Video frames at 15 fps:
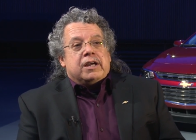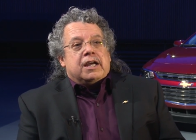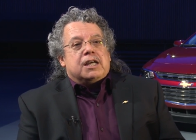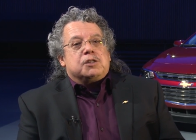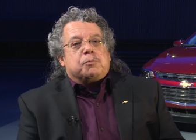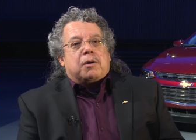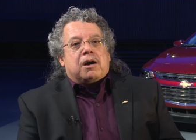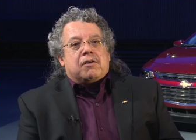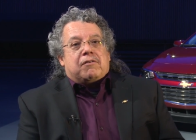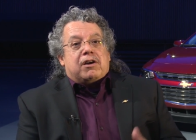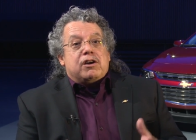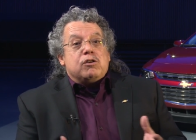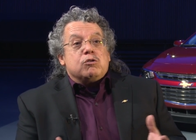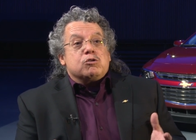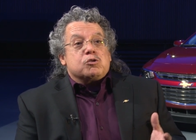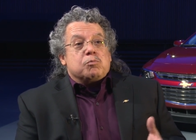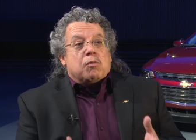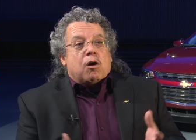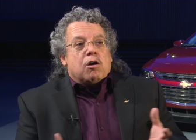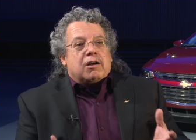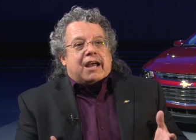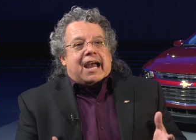It's part of our new
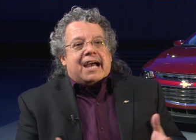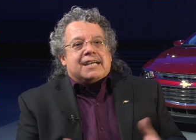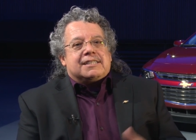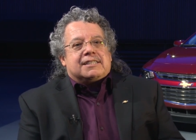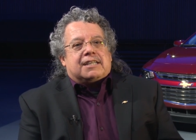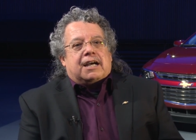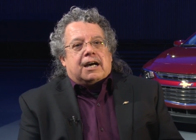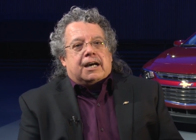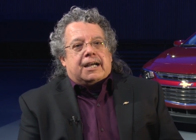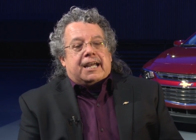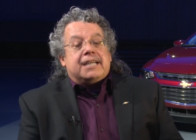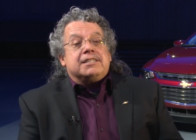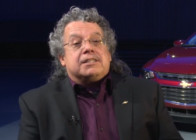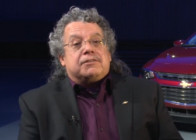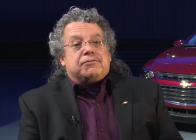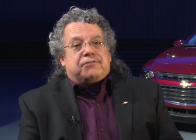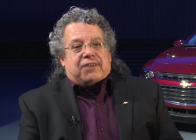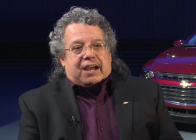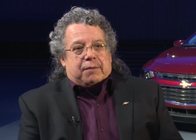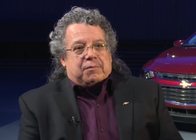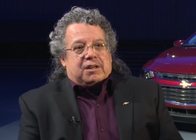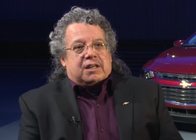small gas uh, engine
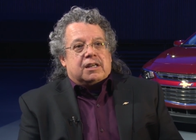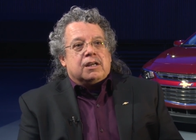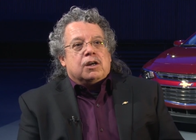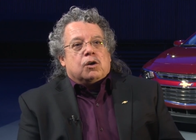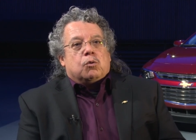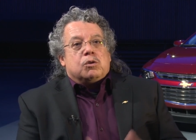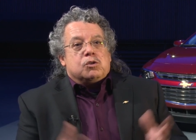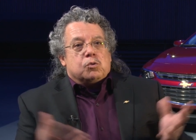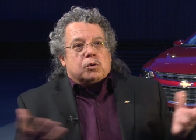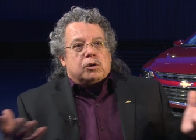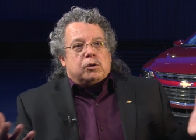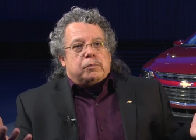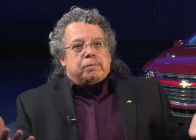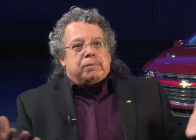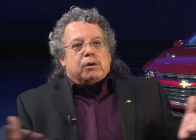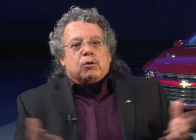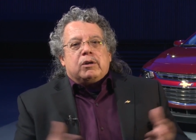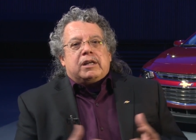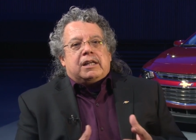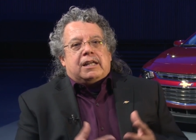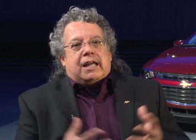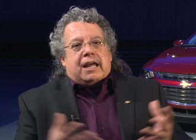family, which we're
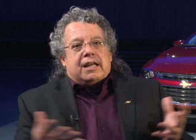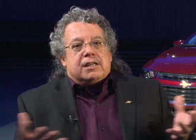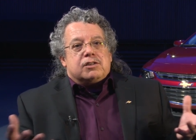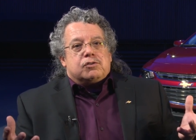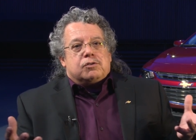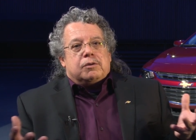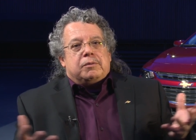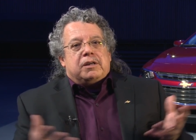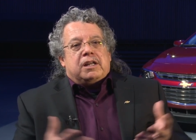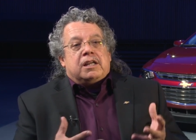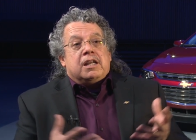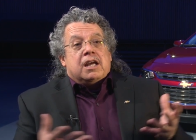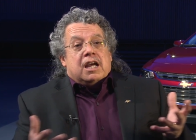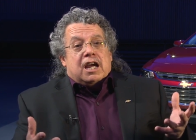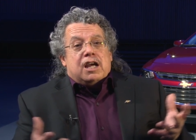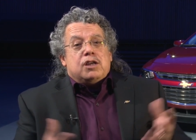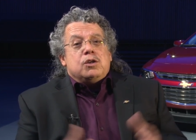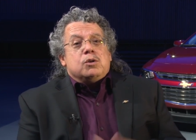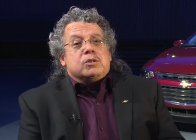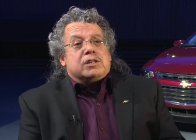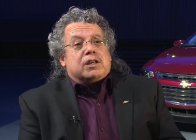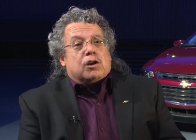building and distributing and
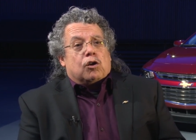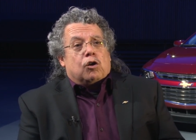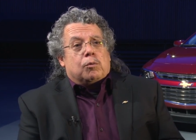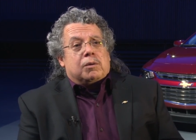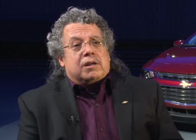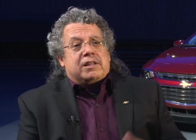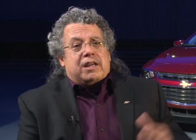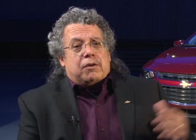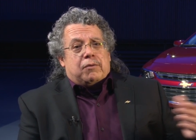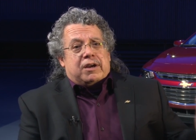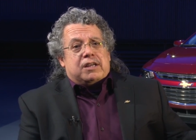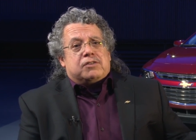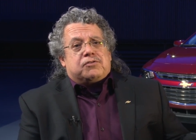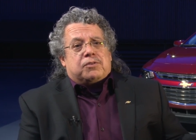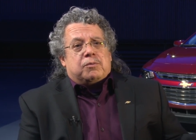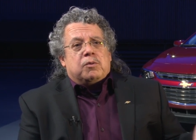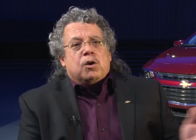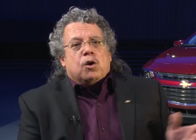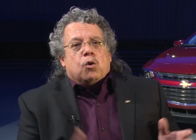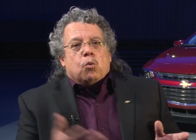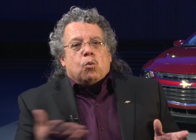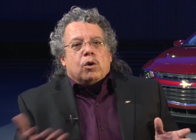using globally. They range from
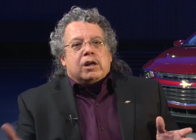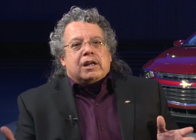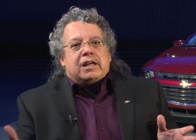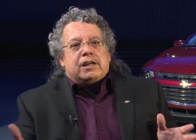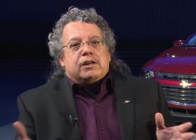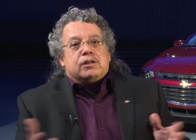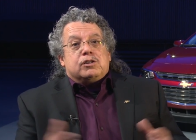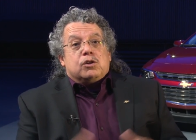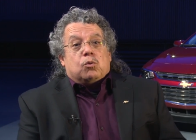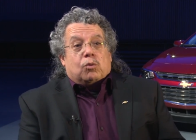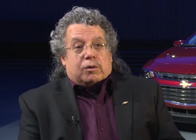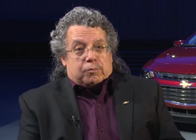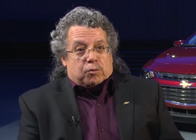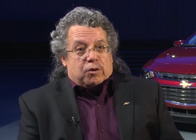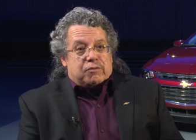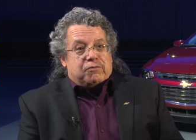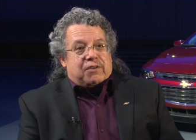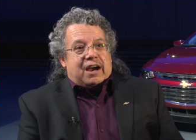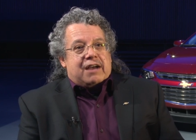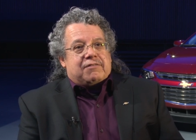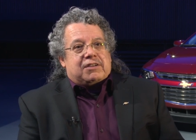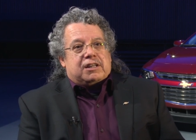one liter to
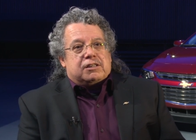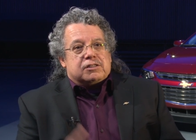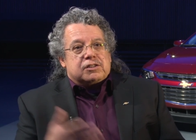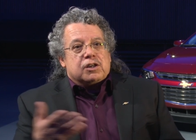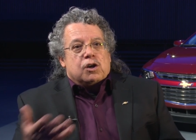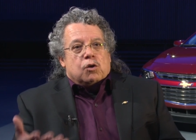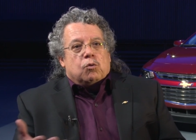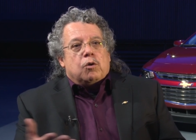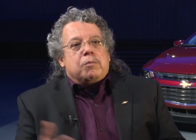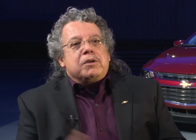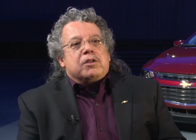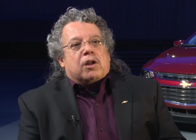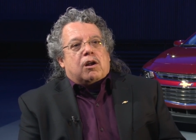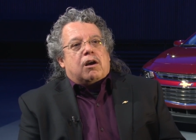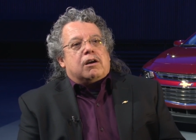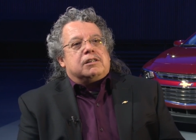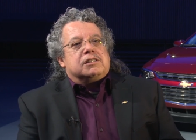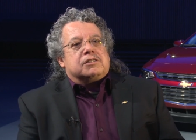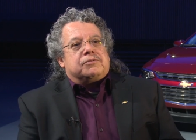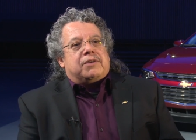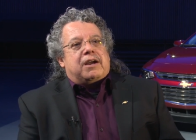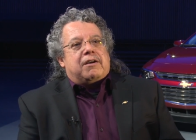1.5 liters, will be the
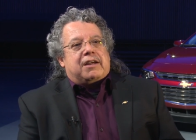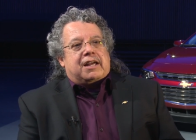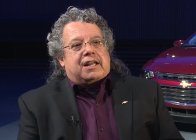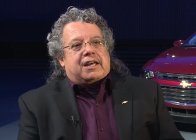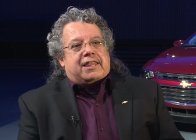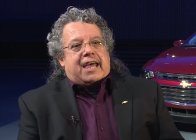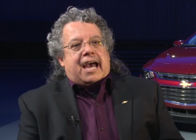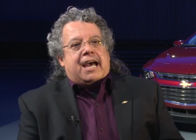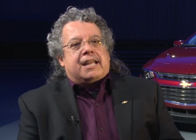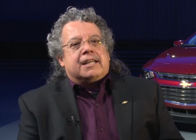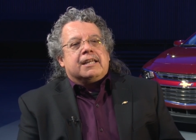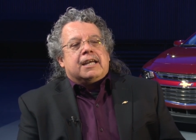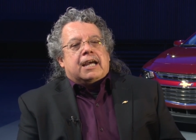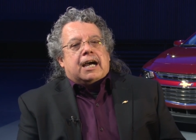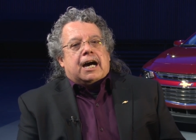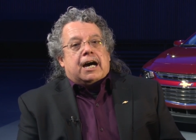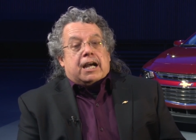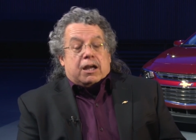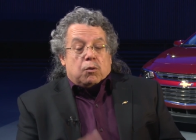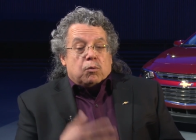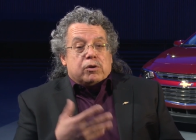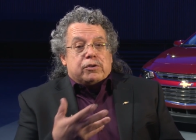largest variant of that. Uh,
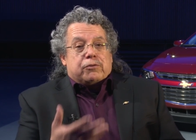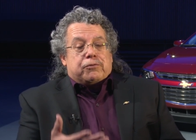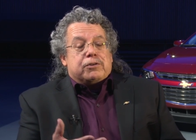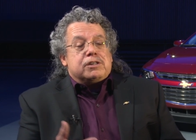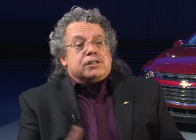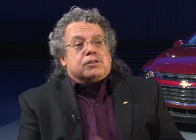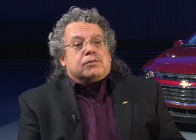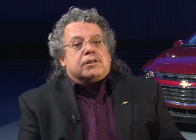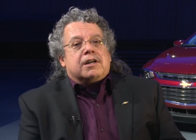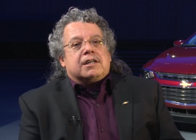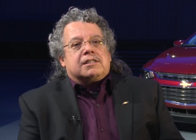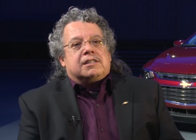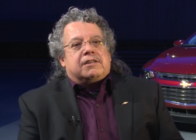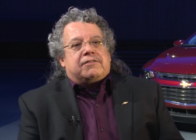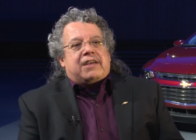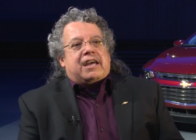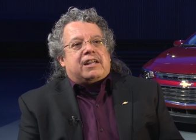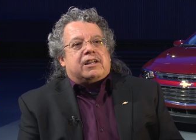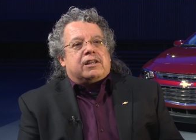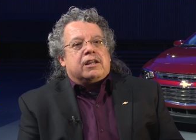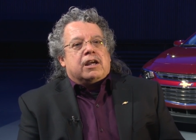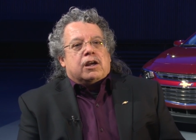and we're the first introduction of that
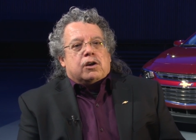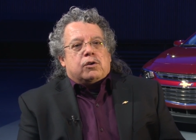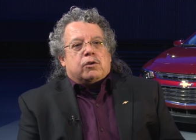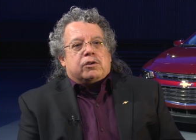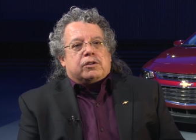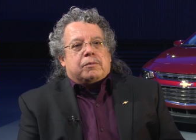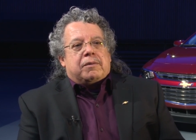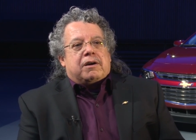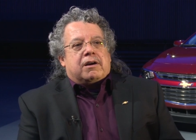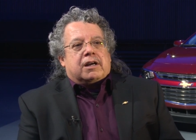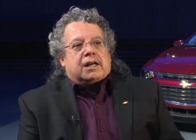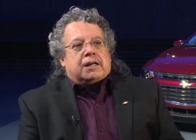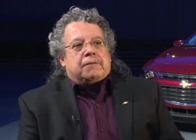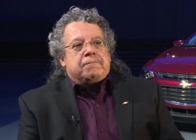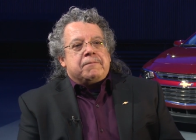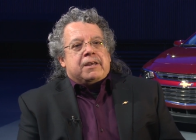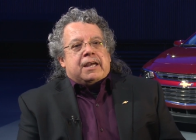in North America.